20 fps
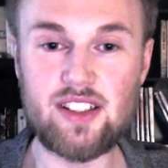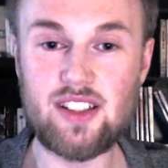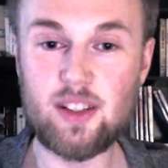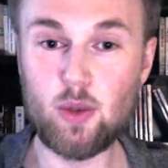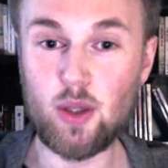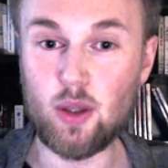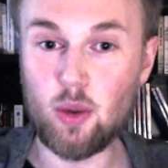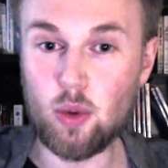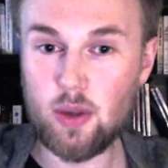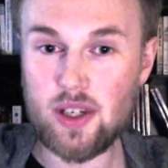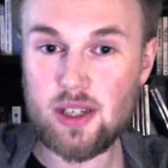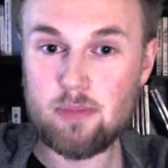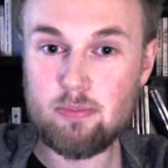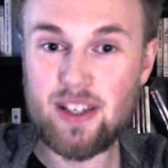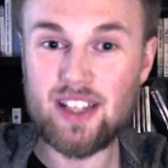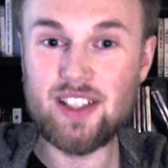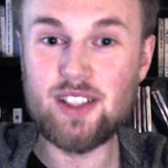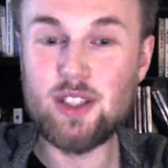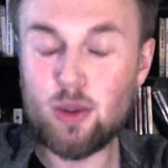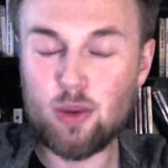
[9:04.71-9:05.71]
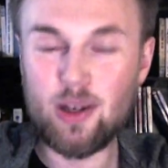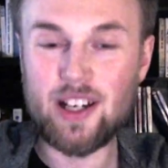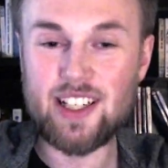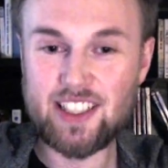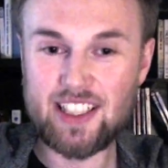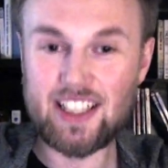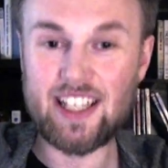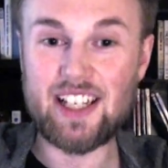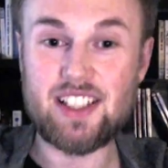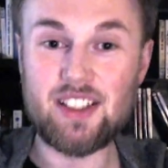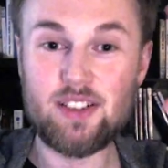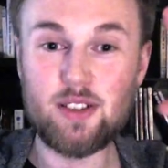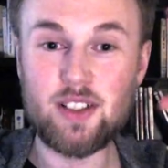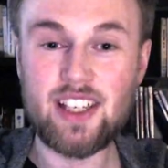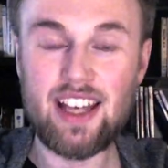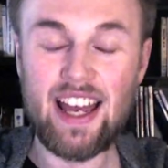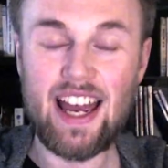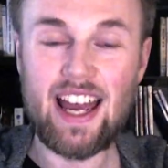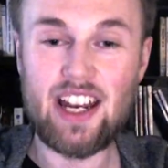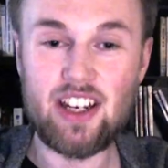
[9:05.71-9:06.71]
There will always be new ideas to
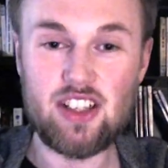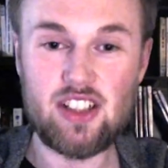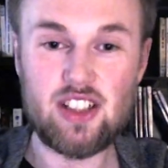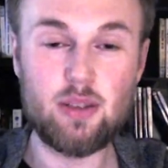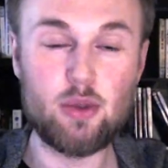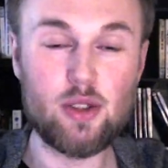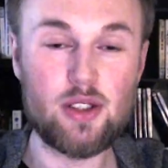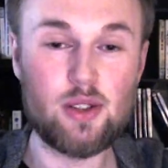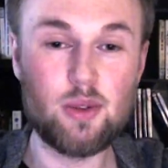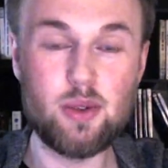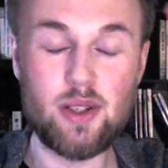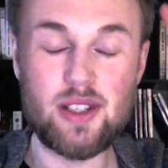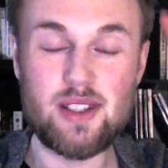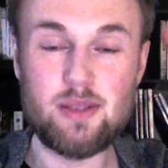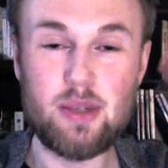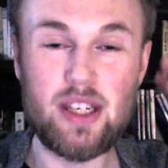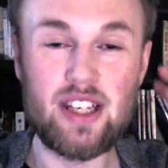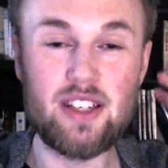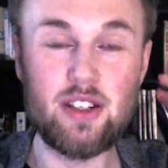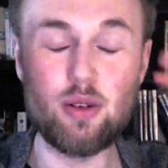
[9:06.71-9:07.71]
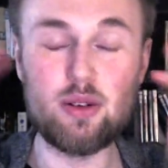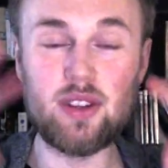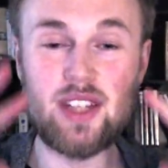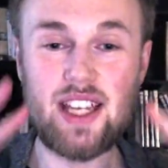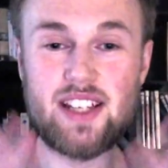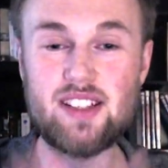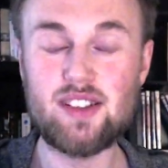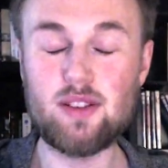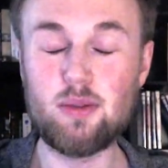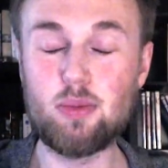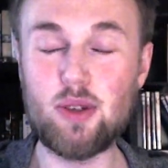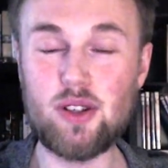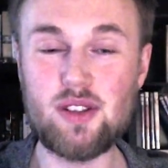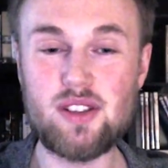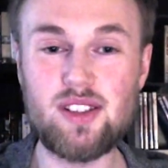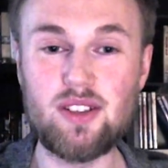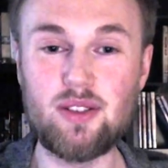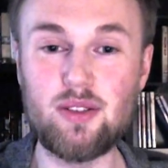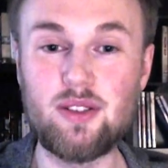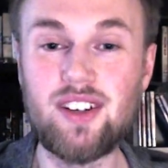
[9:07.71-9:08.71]
catch. There will always be new things to
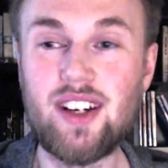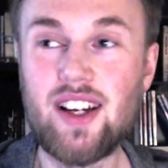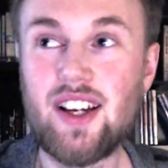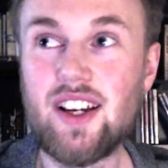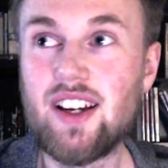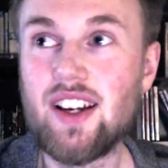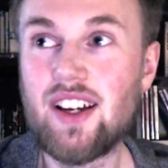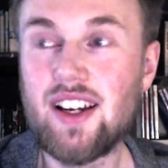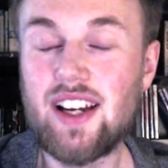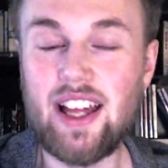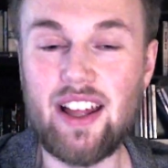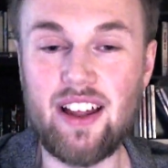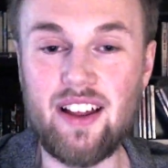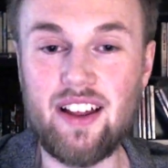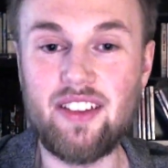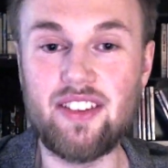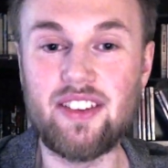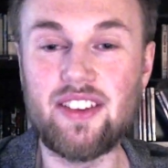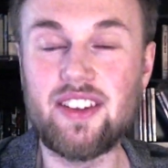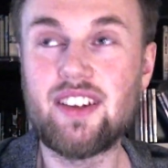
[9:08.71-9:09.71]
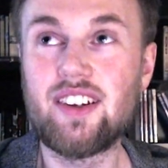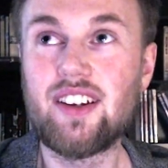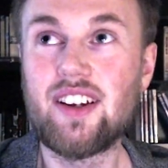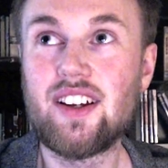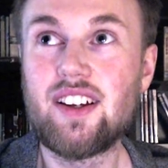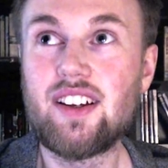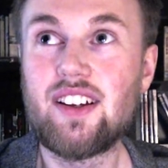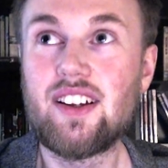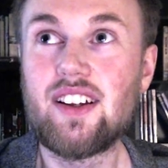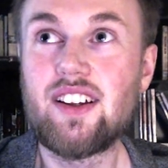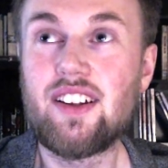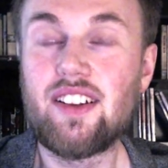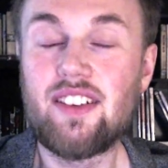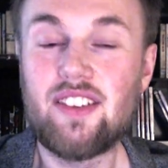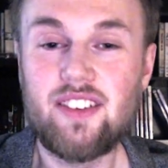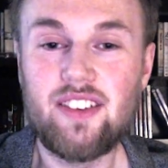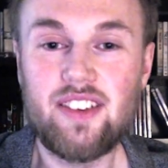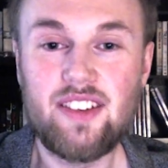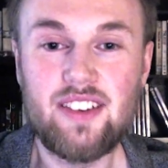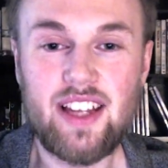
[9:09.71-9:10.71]
pursue. And
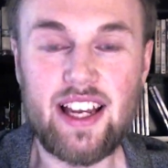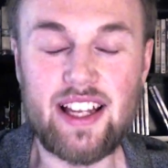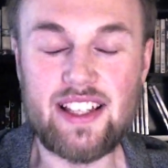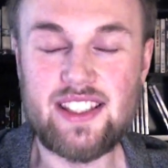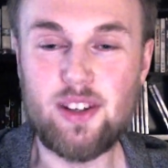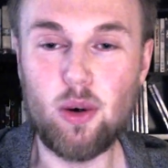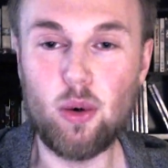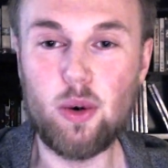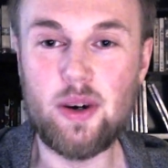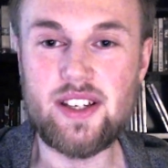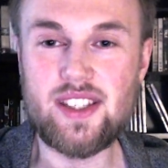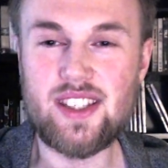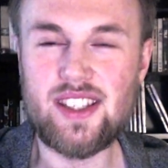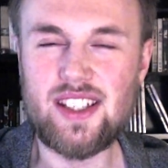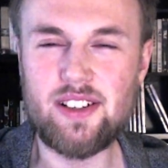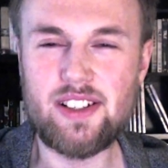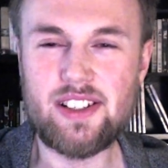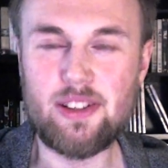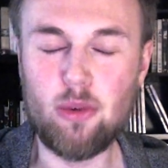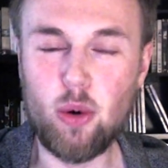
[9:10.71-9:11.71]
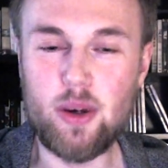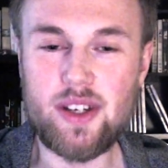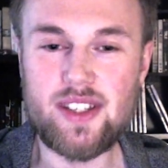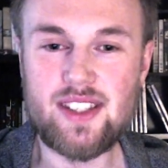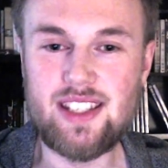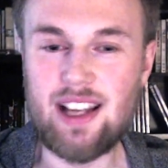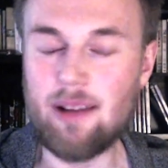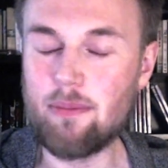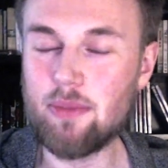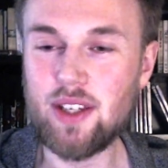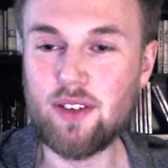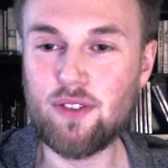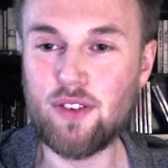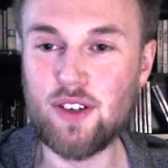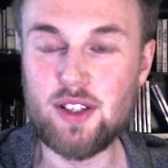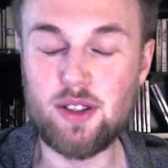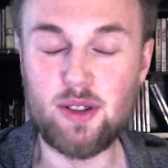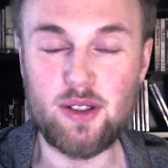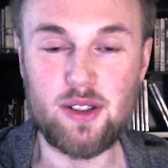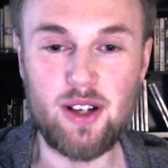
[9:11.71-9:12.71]
it's always there is always something for
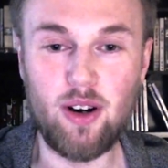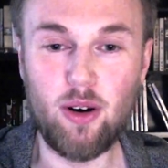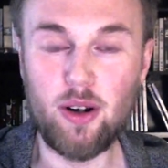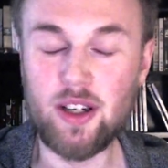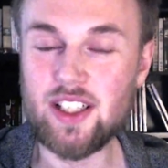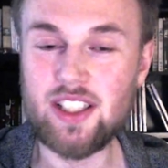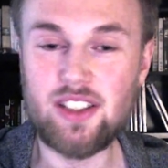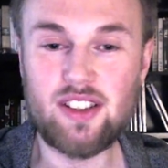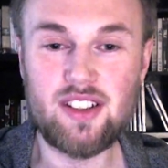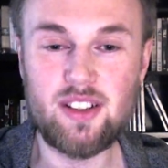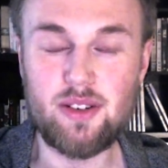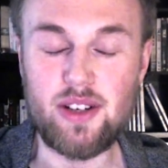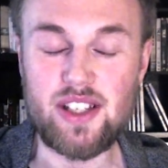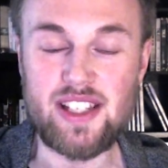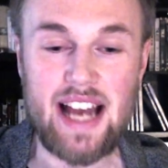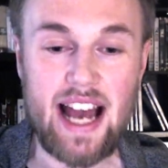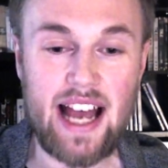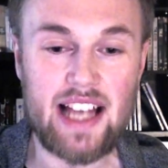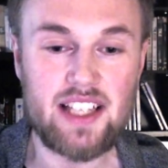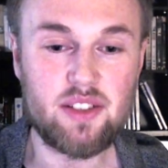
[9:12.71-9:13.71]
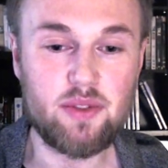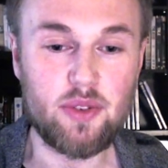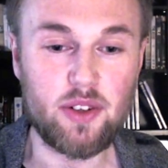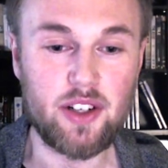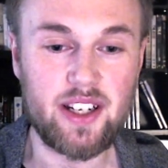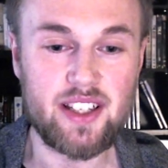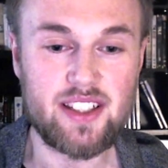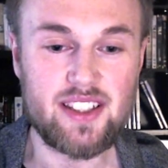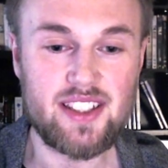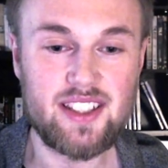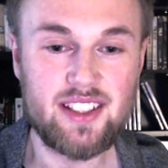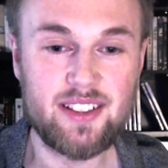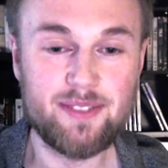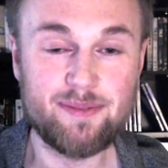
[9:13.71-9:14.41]
you. All you need to do is ask for it.